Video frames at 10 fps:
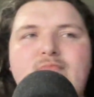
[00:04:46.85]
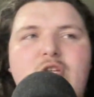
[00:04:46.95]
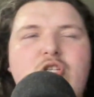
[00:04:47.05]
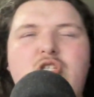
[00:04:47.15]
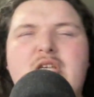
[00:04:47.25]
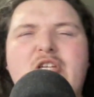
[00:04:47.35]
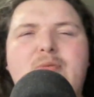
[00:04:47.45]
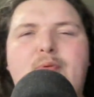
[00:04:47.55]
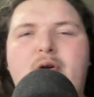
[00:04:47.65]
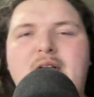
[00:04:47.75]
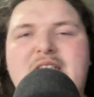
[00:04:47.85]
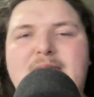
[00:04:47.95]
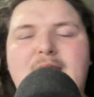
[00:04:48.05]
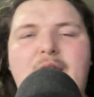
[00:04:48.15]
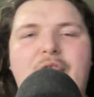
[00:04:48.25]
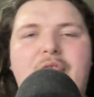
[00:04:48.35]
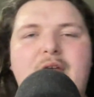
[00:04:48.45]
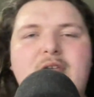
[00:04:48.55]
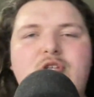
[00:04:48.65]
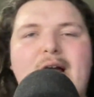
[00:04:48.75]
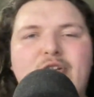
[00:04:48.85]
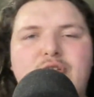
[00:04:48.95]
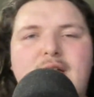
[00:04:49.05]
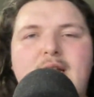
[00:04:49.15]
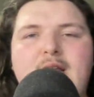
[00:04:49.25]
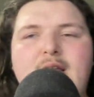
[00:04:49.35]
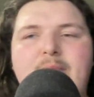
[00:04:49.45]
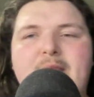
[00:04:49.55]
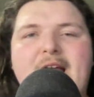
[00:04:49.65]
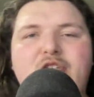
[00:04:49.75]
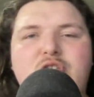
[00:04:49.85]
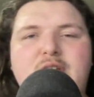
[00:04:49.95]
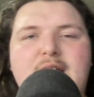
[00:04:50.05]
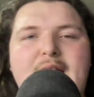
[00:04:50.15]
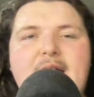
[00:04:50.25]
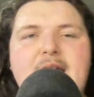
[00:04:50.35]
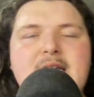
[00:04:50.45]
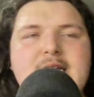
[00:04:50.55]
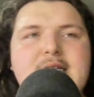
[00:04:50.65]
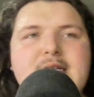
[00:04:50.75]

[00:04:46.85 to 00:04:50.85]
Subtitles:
let's just say, Jabari Smith and Josh Giddey and SGA,